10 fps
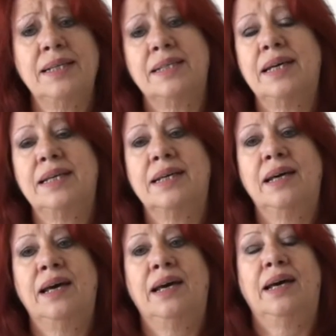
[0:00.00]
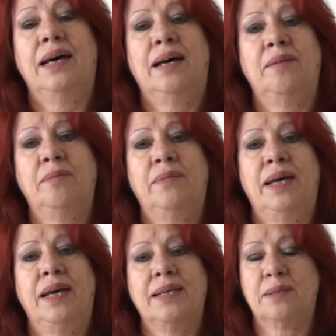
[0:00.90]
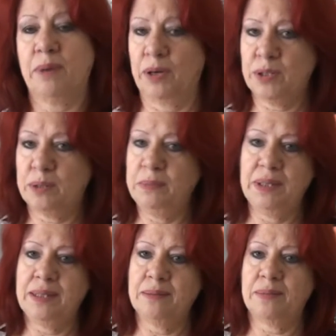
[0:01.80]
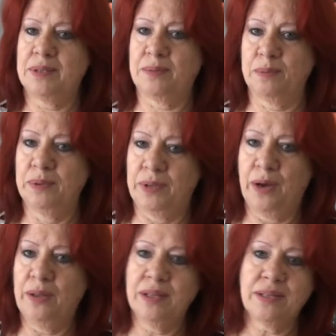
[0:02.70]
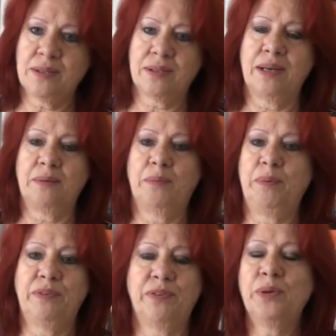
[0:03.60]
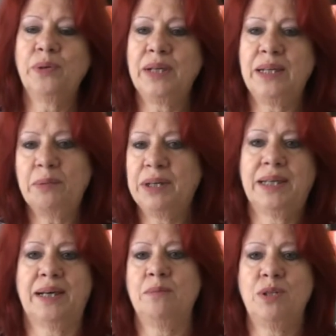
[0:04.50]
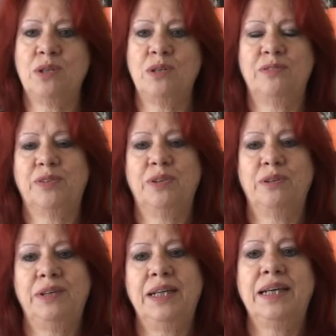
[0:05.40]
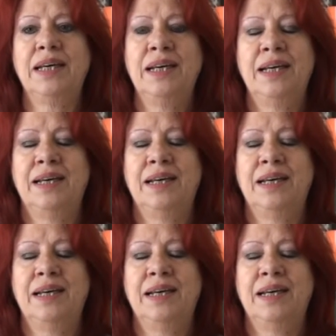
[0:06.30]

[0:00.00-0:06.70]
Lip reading: is that as most mediums will know this, before anybody comes to you for a reading,